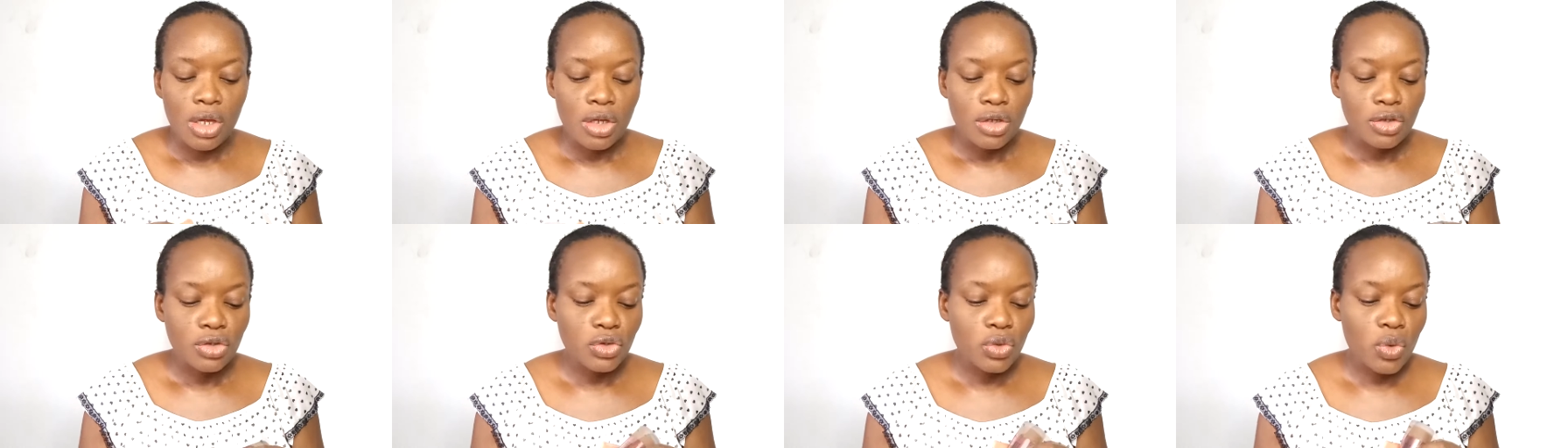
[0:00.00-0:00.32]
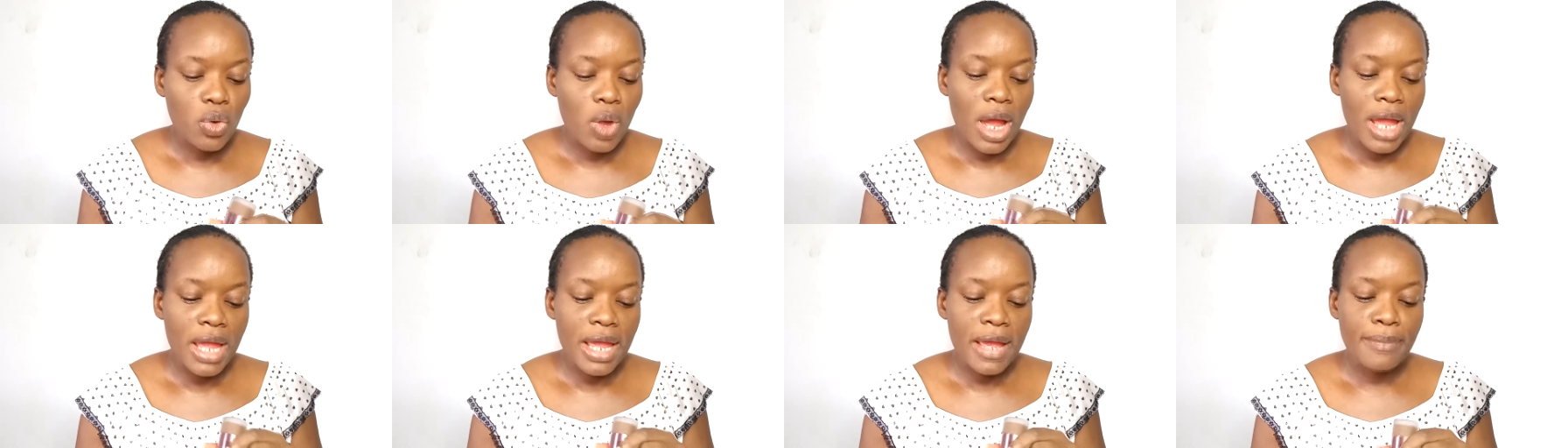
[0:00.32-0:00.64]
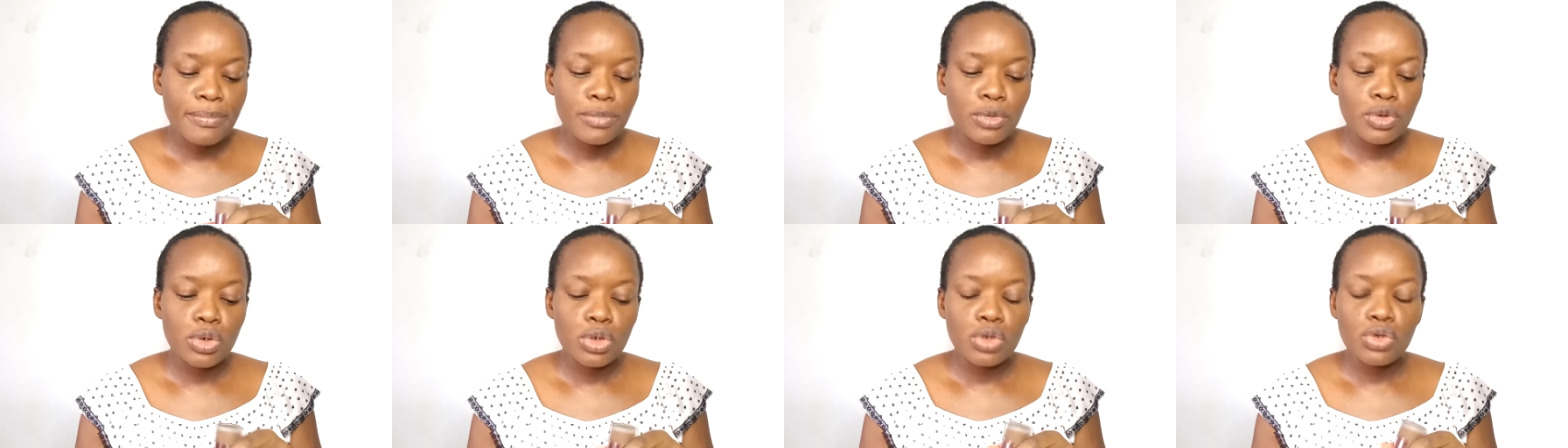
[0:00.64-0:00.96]
So I
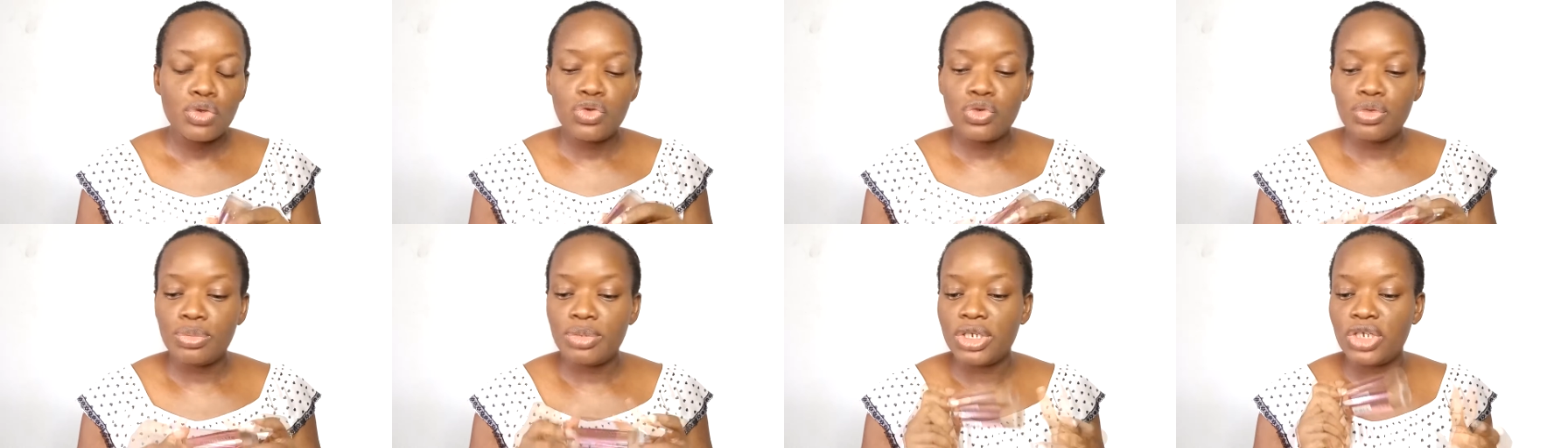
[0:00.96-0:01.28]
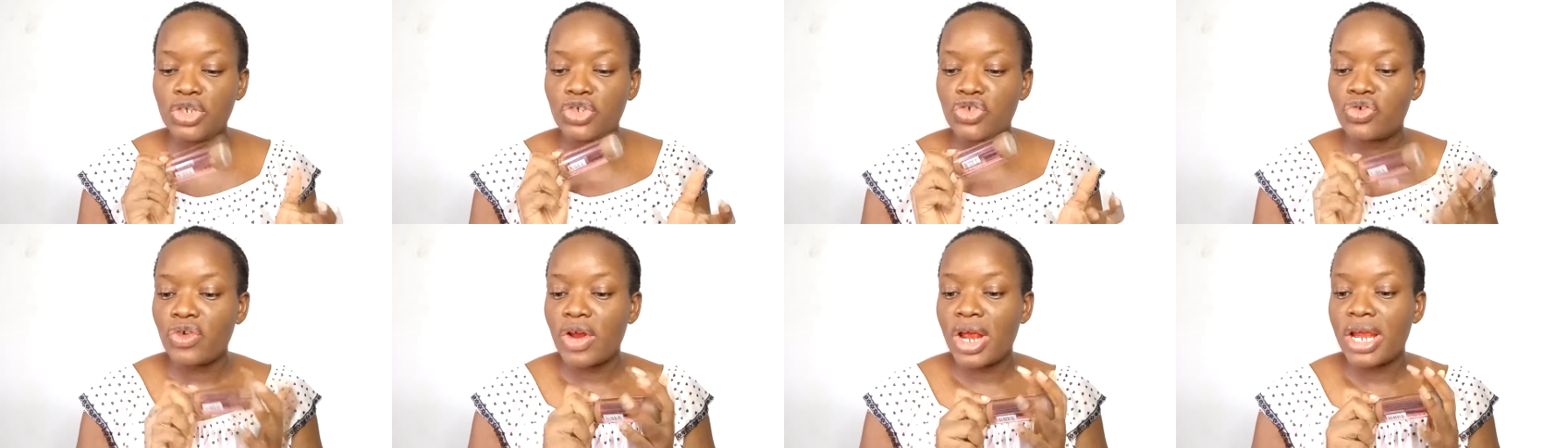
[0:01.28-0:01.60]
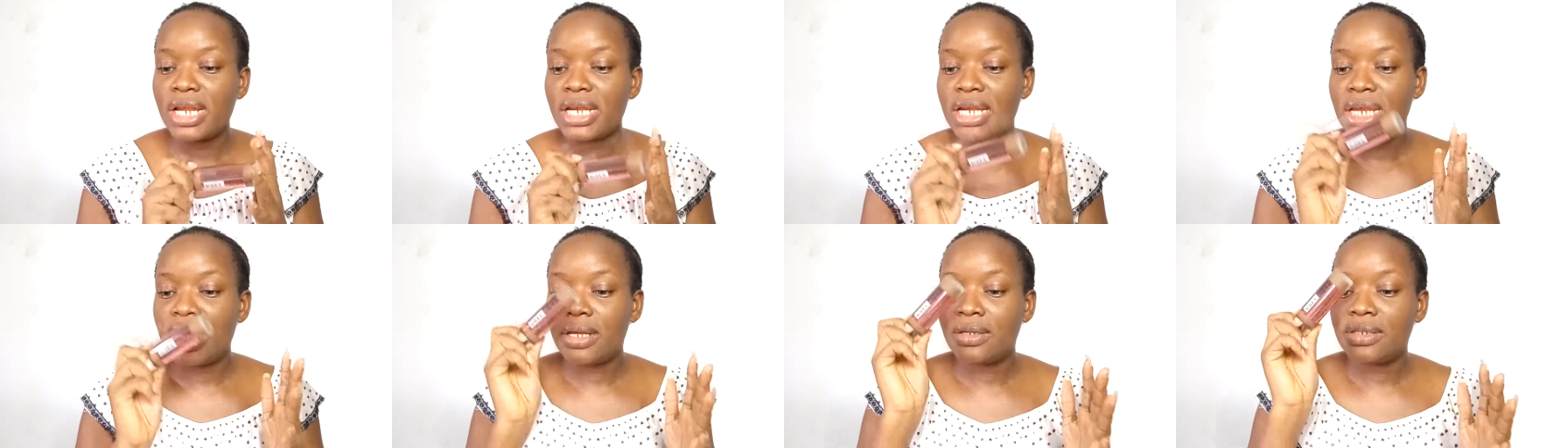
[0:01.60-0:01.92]
am going to be
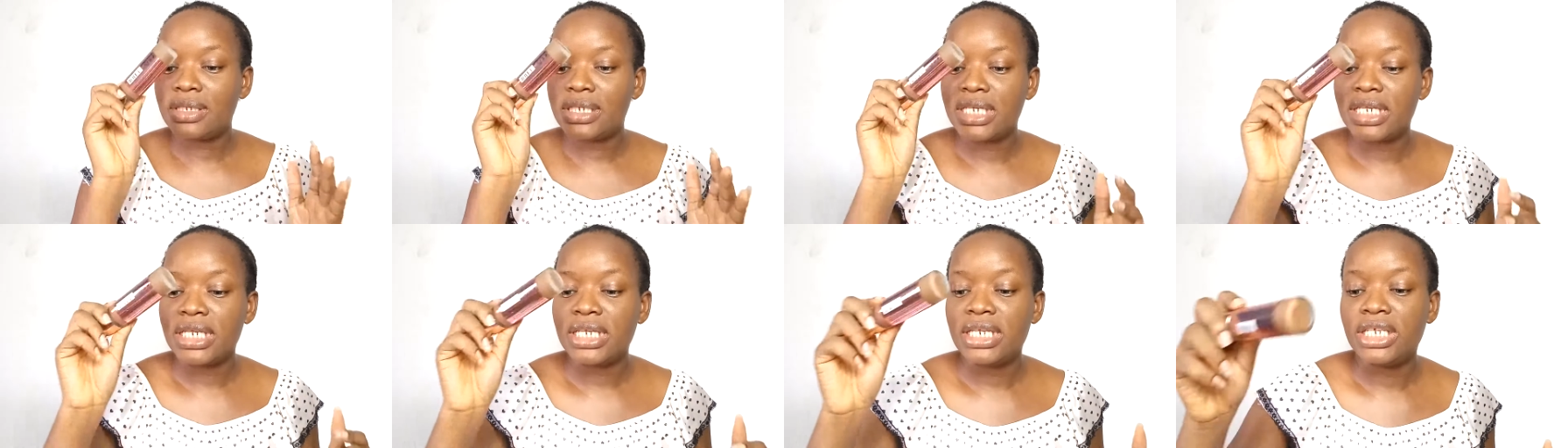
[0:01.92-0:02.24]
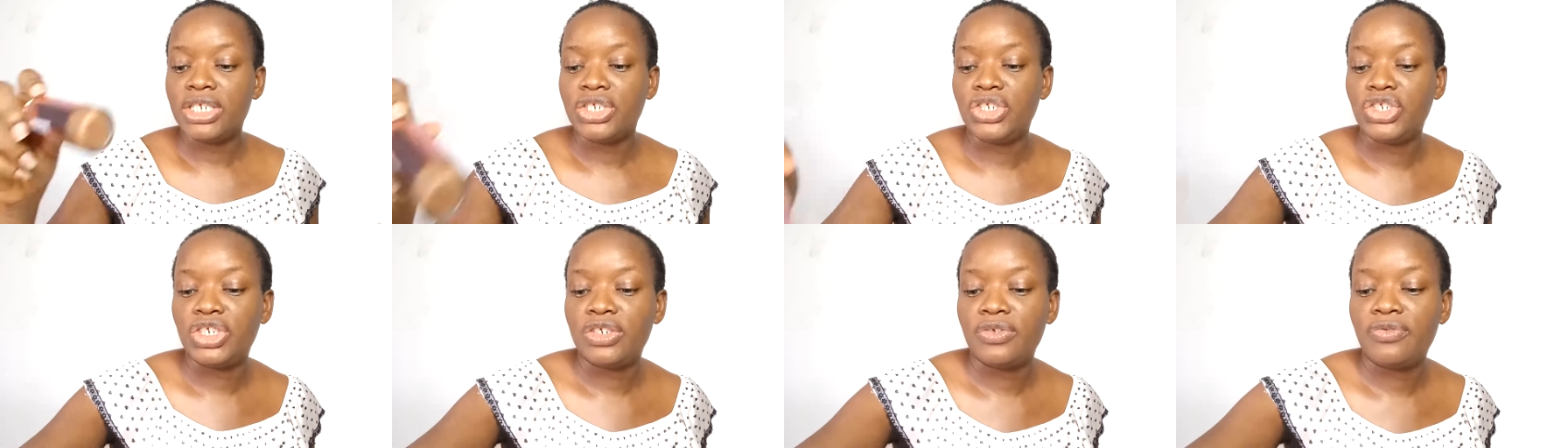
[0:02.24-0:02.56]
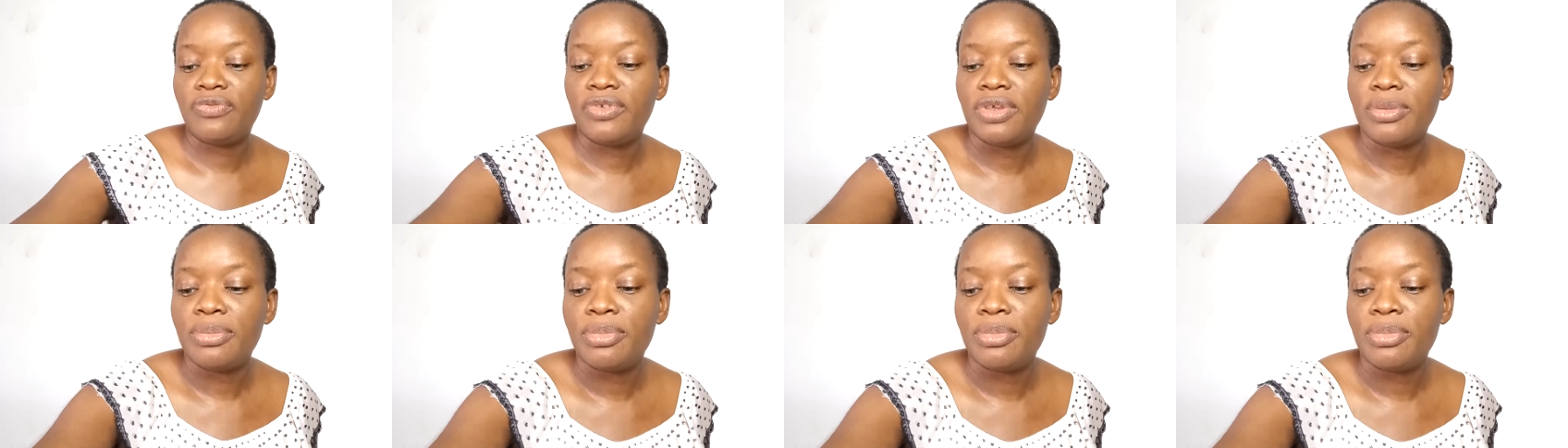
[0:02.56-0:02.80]
trying that in a jiffy.